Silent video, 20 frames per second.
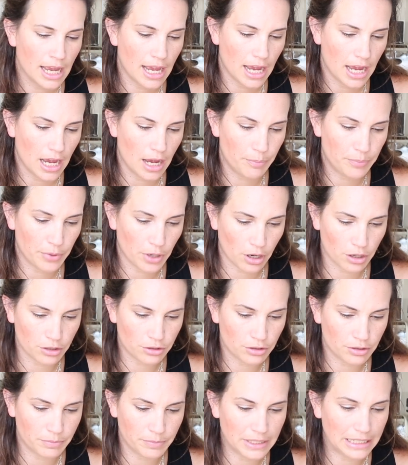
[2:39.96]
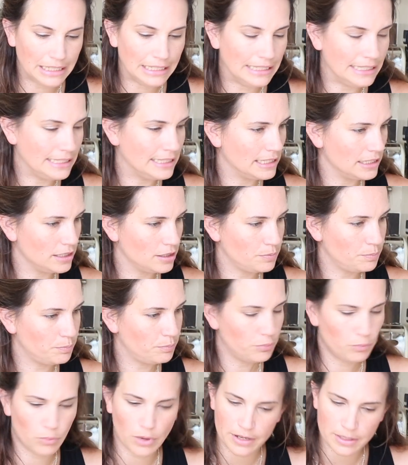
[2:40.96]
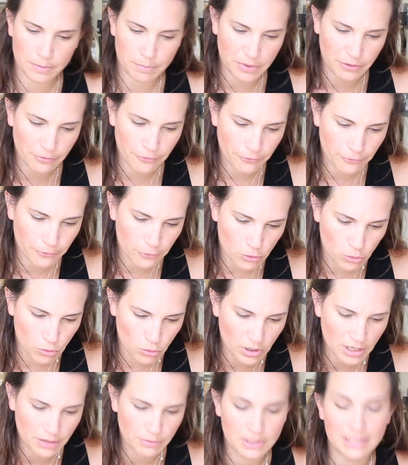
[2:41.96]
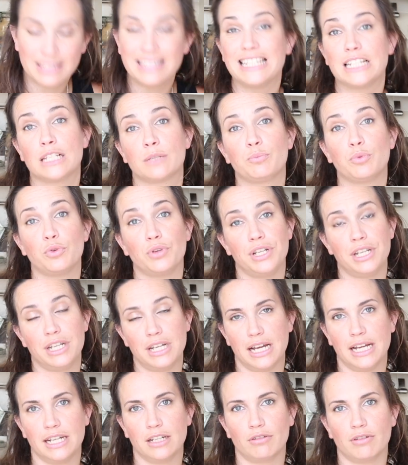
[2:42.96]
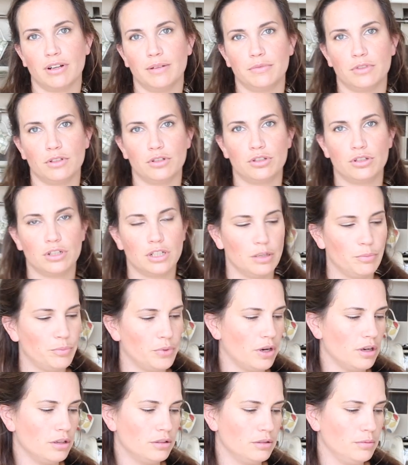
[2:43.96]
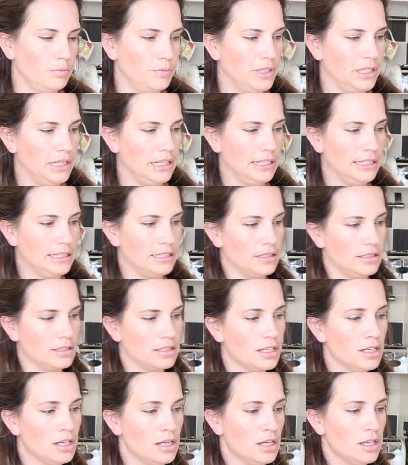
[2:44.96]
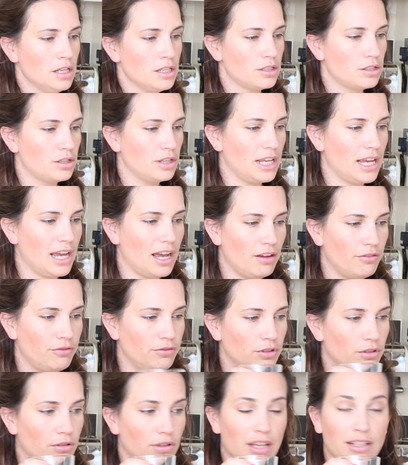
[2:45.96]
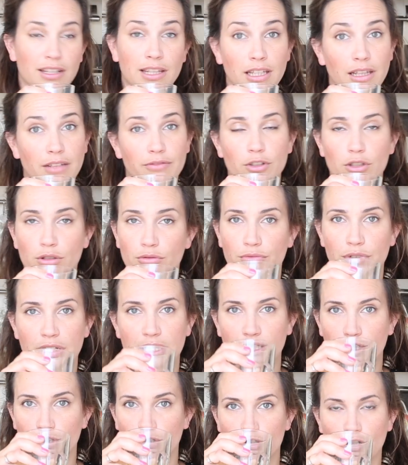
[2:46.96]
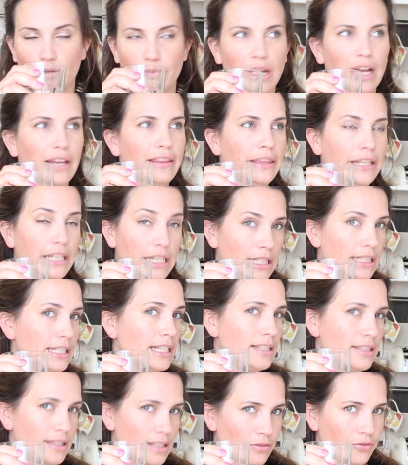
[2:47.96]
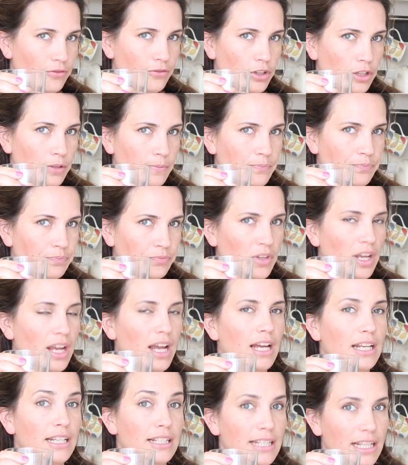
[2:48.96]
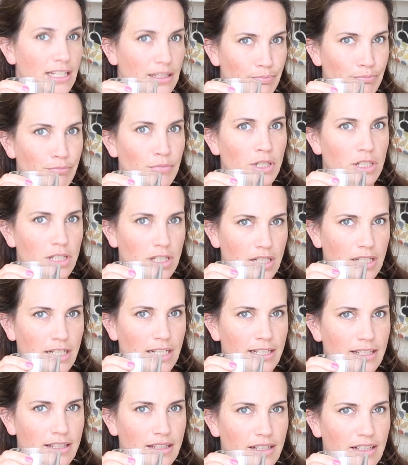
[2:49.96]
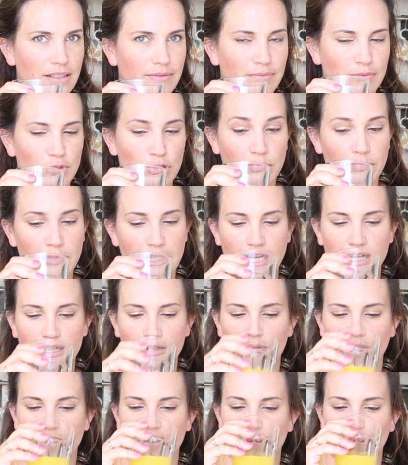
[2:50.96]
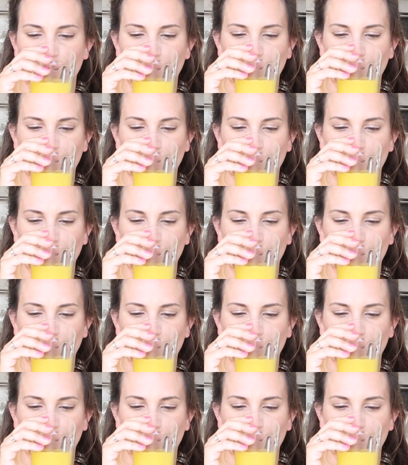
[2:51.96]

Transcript: per 100 milliliters, whereas before it was 6.9 grams of sugar per 100 milliliters. So they have, I think they've done a really good job. I think it tastes different, and it tastes much nicer to me anyway.